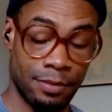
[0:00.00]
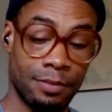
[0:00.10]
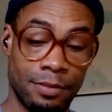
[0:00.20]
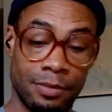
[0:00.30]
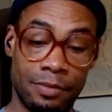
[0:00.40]

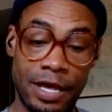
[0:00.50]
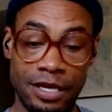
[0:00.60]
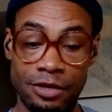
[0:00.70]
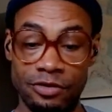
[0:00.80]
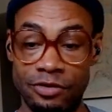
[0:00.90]
Thank you,
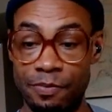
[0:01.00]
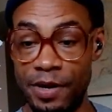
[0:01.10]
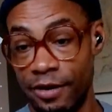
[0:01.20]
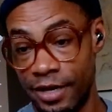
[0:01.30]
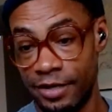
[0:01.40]
Spirit.
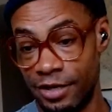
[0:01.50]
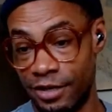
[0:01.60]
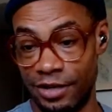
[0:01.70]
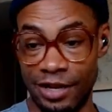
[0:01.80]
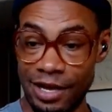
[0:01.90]
You're
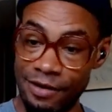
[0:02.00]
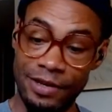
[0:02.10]
lovely.